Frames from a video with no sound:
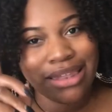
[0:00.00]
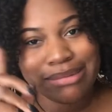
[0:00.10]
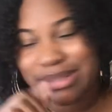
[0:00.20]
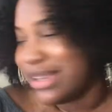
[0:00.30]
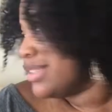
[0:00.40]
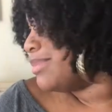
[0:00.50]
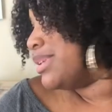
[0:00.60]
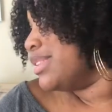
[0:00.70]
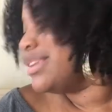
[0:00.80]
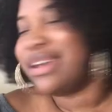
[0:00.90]
let me tell you
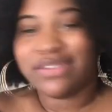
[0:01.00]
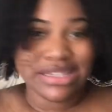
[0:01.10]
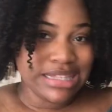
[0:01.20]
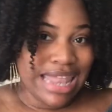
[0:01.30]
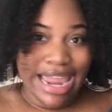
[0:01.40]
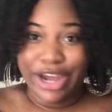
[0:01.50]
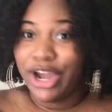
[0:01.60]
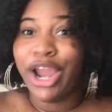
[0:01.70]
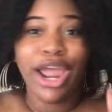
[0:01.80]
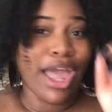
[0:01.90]
something the devil is a liar